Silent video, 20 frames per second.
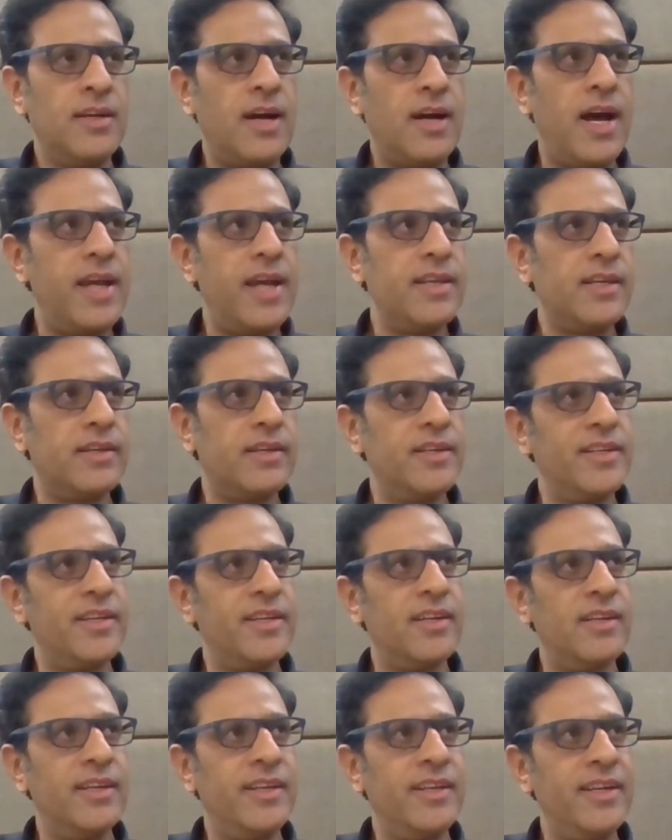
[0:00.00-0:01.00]
I
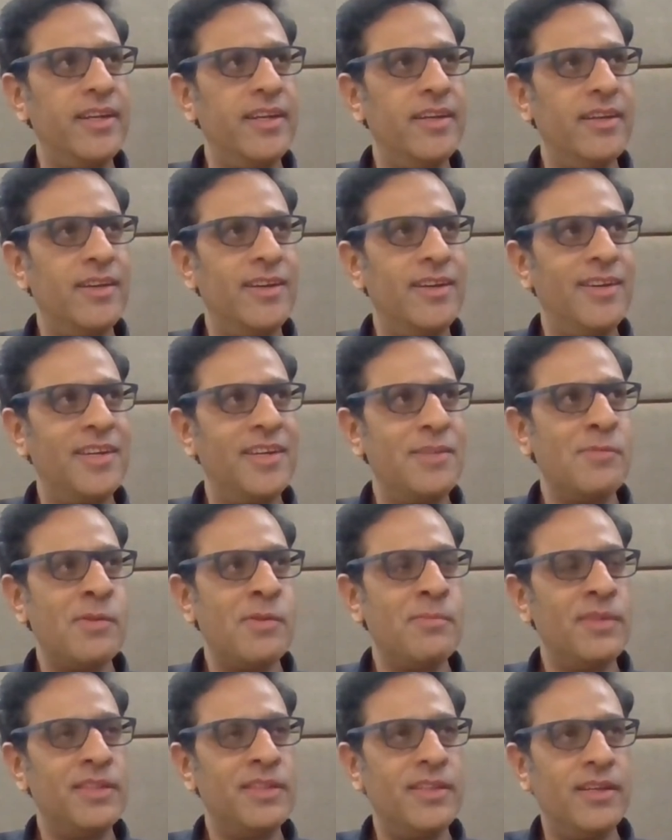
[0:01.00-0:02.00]
critically
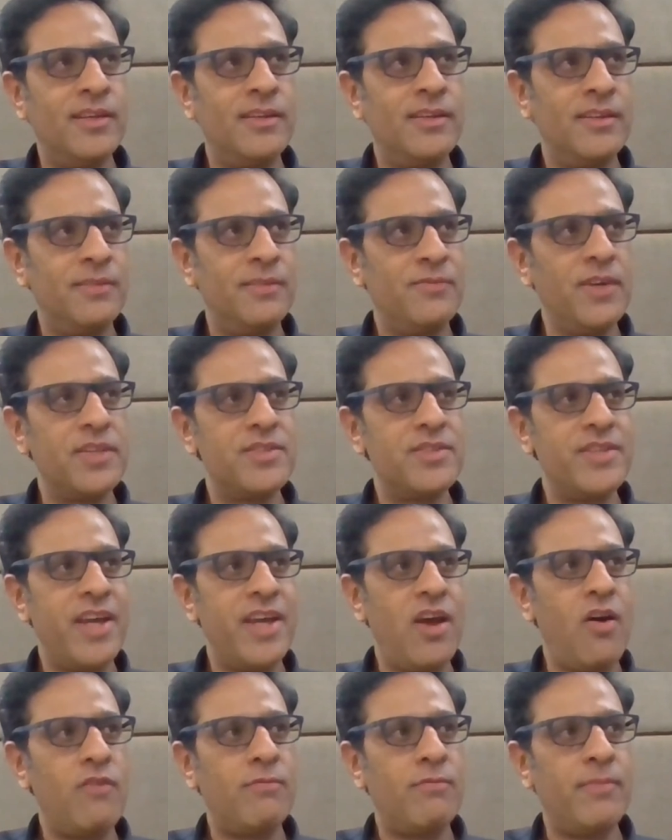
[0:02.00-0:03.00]
remember the first day
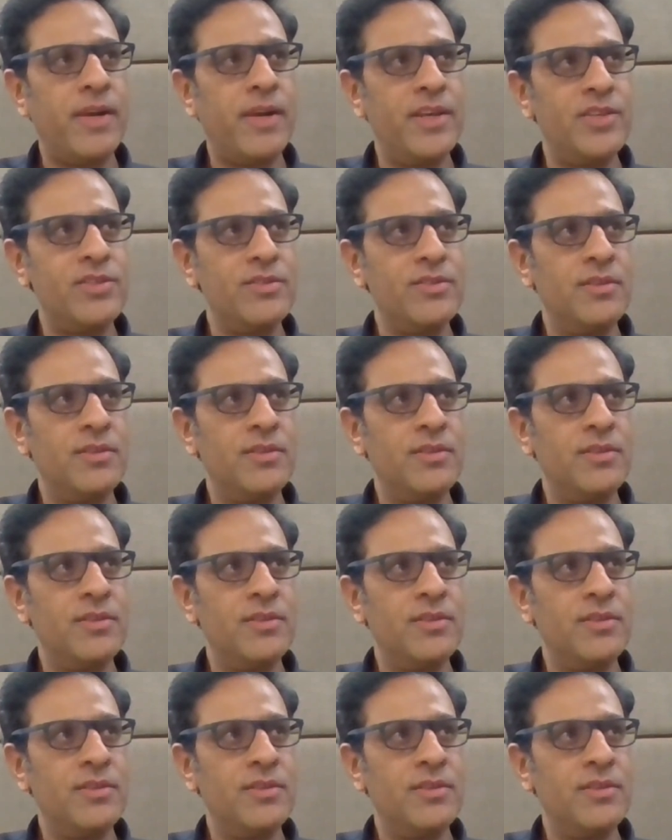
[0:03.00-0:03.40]
of my